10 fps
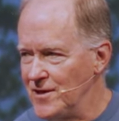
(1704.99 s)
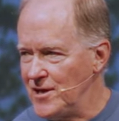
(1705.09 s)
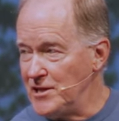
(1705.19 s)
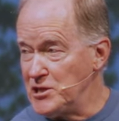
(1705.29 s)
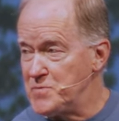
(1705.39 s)

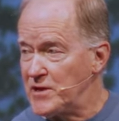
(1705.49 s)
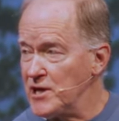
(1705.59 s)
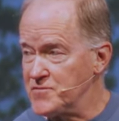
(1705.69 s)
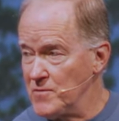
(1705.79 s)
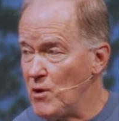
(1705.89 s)
And it's because
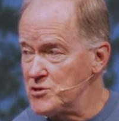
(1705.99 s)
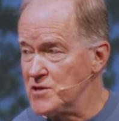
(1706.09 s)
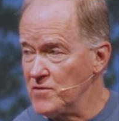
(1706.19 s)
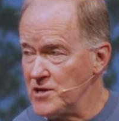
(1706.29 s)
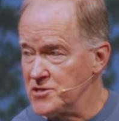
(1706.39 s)
for most
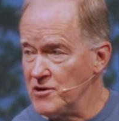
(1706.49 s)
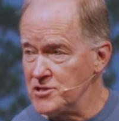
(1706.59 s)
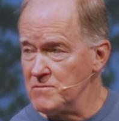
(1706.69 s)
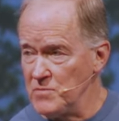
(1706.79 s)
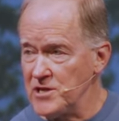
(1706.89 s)
of us, there's
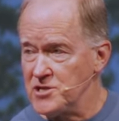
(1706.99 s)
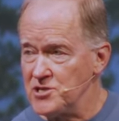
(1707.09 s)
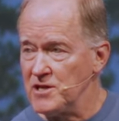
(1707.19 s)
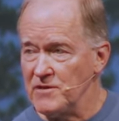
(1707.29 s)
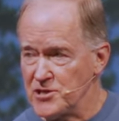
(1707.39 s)
some
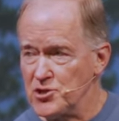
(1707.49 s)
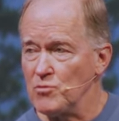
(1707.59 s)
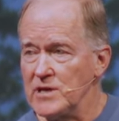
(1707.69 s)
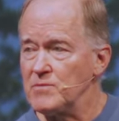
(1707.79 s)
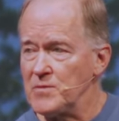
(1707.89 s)
messaging that's so
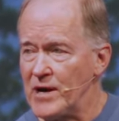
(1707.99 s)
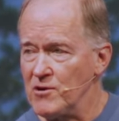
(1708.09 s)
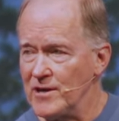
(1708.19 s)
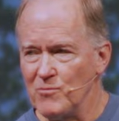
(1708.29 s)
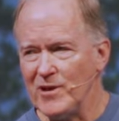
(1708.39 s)
deeply
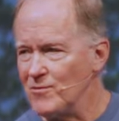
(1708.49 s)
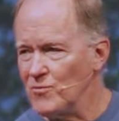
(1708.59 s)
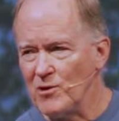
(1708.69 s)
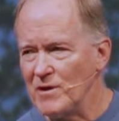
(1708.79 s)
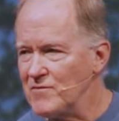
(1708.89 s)
buried, we, we
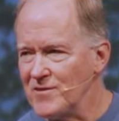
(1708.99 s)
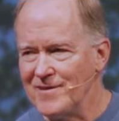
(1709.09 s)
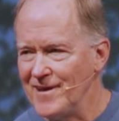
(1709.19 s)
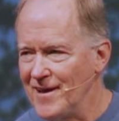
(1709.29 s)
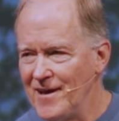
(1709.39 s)
don't even
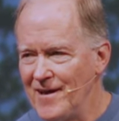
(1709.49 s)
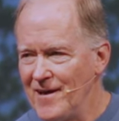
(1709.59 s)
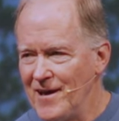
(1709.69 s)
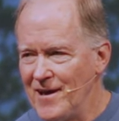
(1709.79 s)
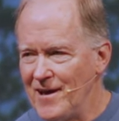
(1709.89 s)

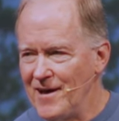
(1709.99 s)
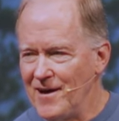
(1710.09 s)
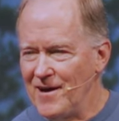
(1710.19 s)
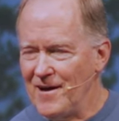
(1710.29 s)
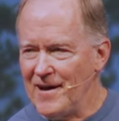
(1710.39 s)

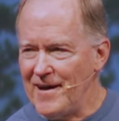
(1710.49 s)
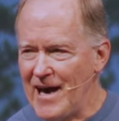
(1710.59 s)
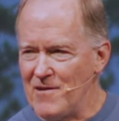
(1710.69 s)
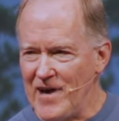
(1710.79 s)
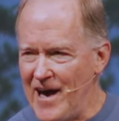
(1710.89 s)
uh,
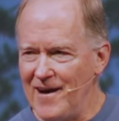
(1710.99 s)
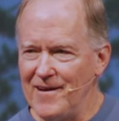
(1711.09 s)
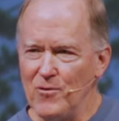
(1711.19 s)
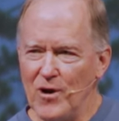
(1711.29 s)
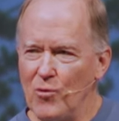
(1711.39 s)
have
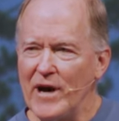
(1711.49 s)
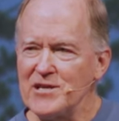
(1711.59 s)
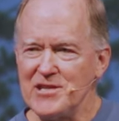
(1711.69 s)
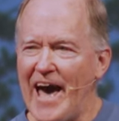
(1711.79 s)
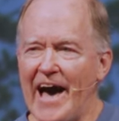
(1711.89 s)
ways
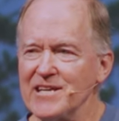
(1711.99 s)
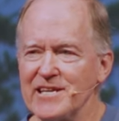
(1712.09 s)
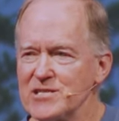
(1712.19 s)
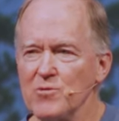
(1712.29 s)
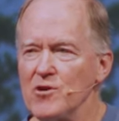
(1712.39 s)
to
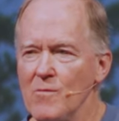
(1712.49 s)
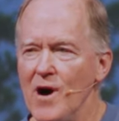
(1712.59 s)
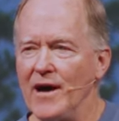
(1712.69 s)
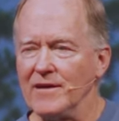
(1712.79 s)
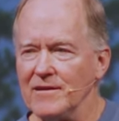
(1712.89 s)
access it with our
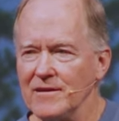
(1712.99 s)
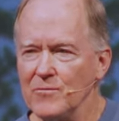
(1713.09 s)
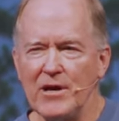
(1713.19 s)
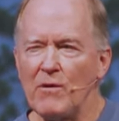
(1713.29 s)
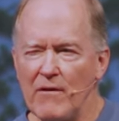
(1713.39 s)
mind. We
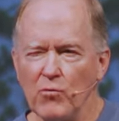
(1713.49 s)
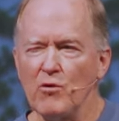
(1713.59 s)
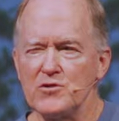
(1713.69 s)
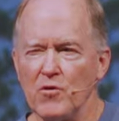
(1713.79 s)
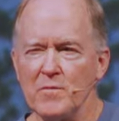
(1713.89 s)
don't have
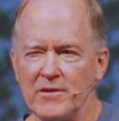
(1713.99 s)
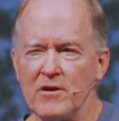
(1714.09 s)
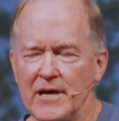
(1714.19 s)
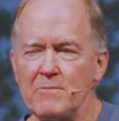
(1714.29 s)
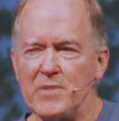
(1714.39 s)
words for it, but they're
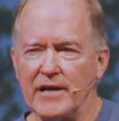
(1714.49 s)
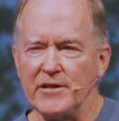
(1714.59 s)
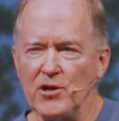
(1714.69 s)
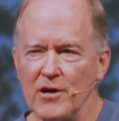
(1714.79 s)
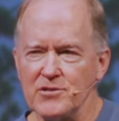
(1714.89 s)

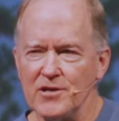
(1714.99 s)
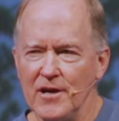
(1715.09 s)
impacting us.